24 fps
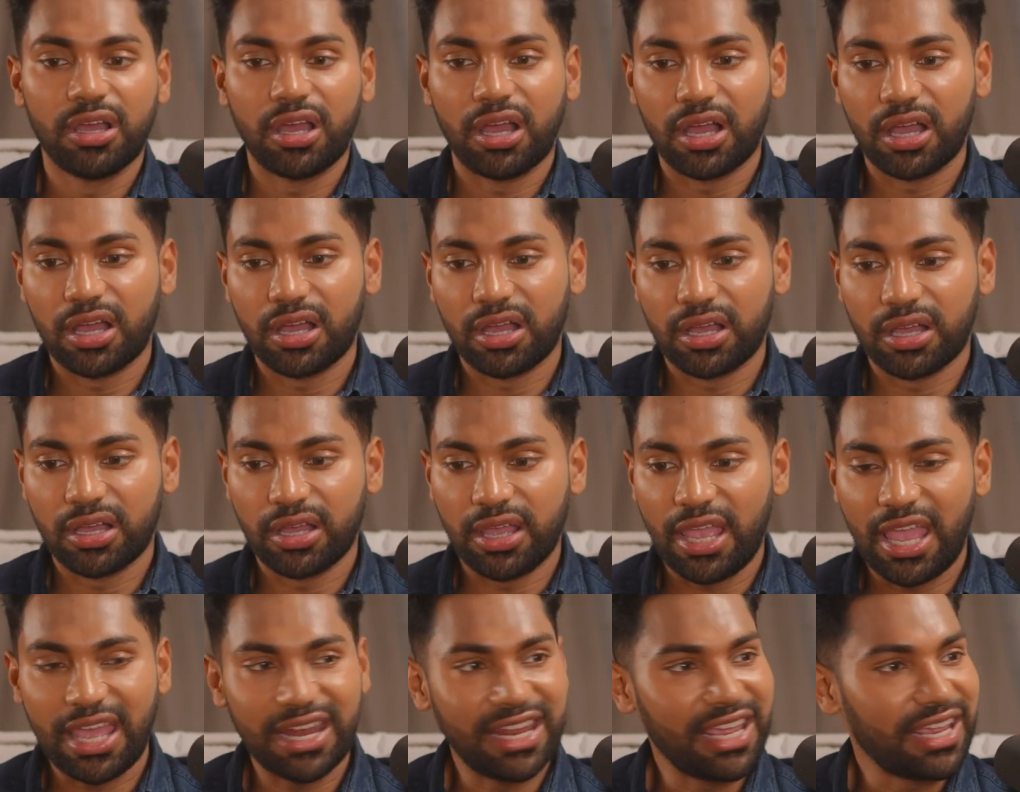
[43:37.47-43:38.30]

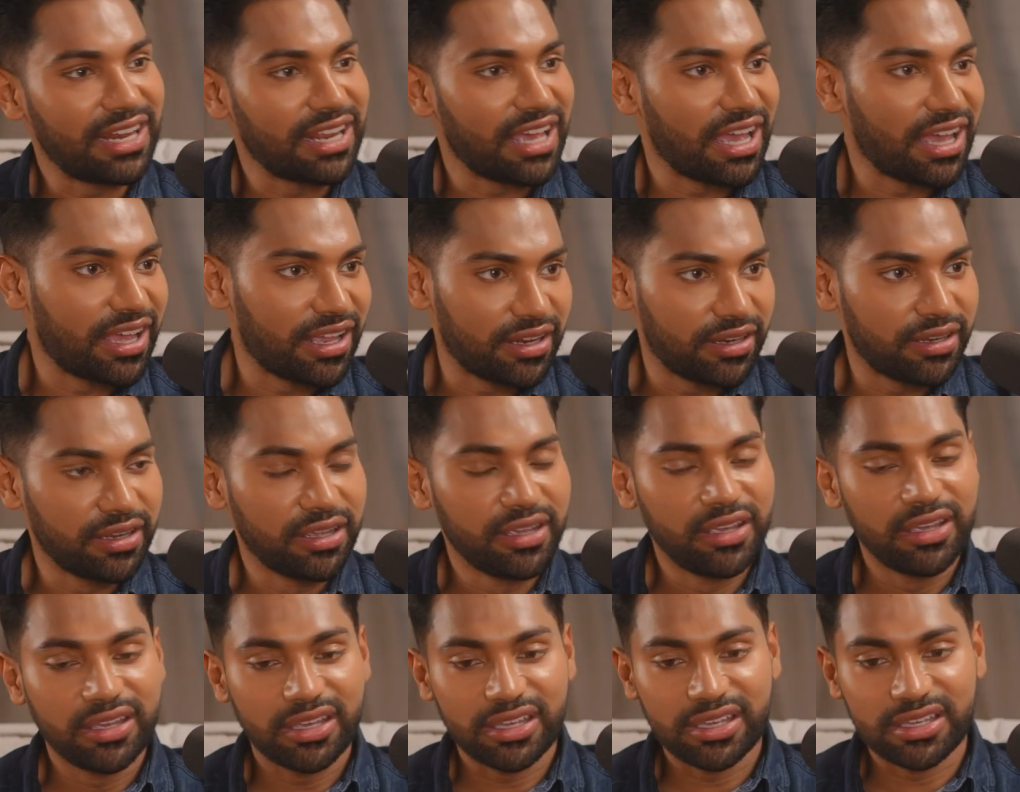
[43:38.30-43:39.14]
N8N,
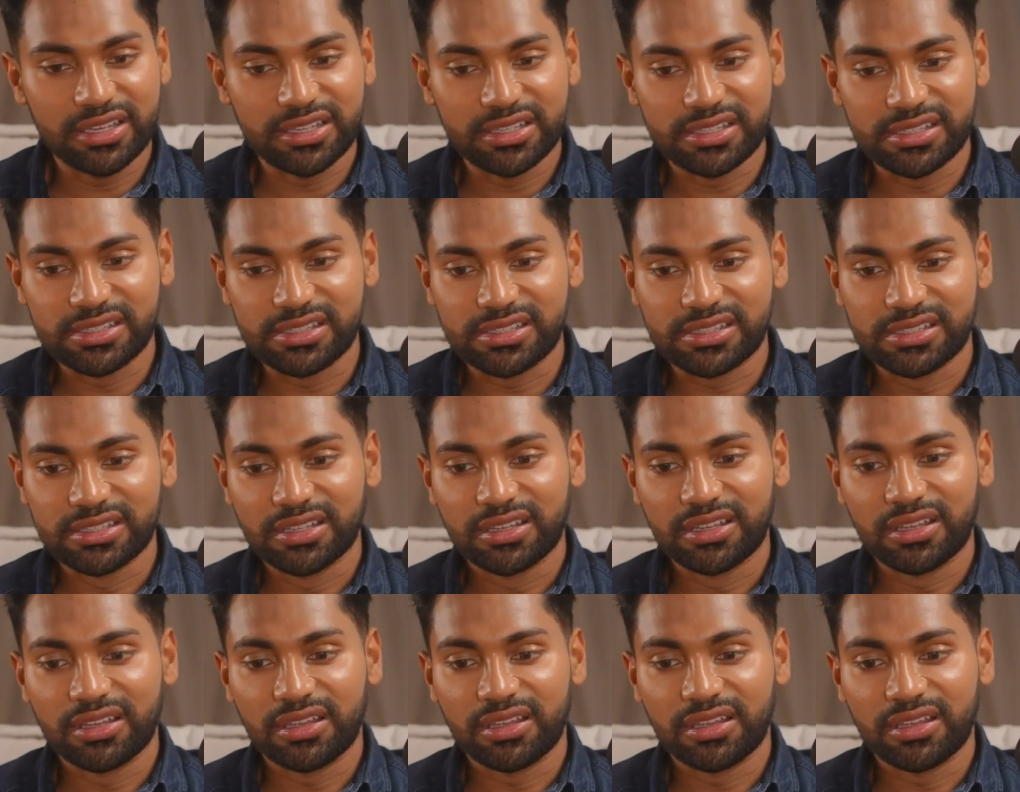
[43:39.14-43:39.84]
is